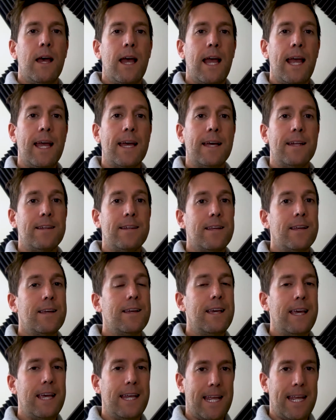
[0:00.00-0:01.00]
And
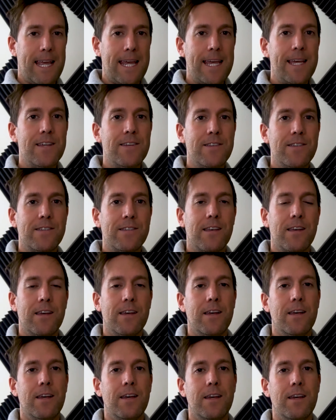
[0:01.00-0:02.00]
it is
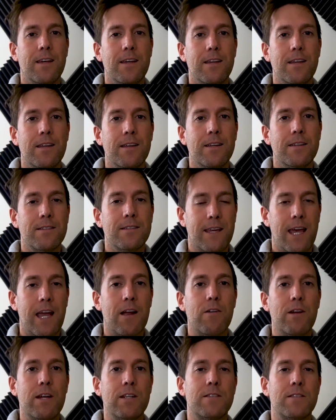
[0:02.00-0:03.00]

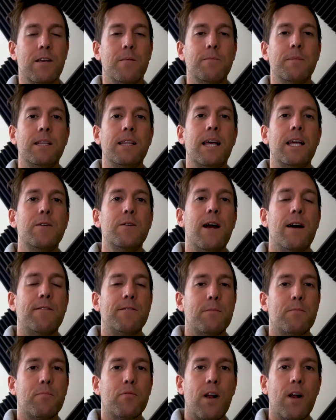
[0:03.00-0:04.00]
scary. It's something that you have
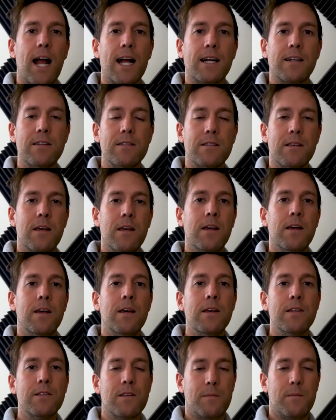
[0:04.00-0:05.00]
to practice,
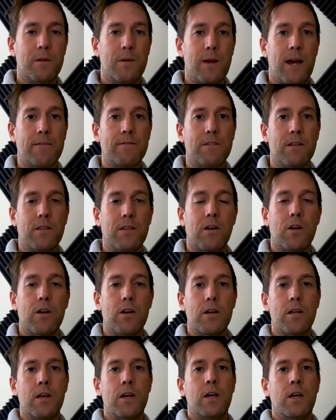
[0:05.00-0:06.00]
something you have to
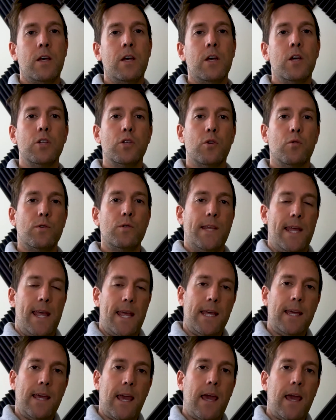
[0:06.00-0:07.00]
learn. So
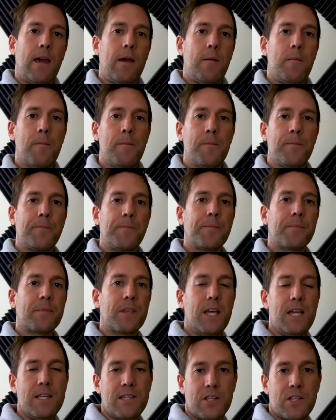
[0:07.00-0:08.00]
Daygame
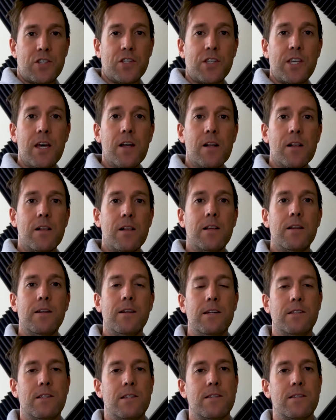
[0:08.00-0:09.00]
is a skill.
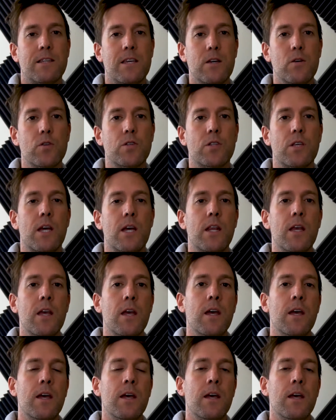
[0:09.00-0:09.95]
It's a skill set.